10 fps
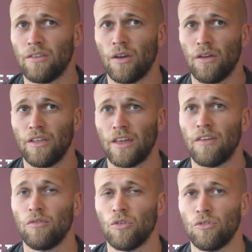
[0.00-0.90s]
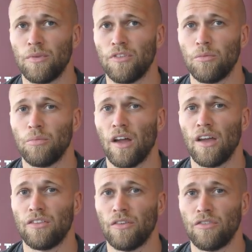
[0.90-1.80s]
So I think everyone's been
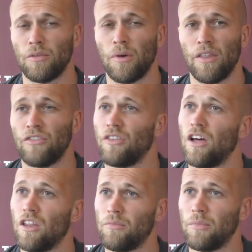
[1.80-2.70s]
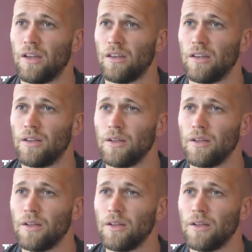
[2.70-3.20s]
surprised, obviously, by the start they've made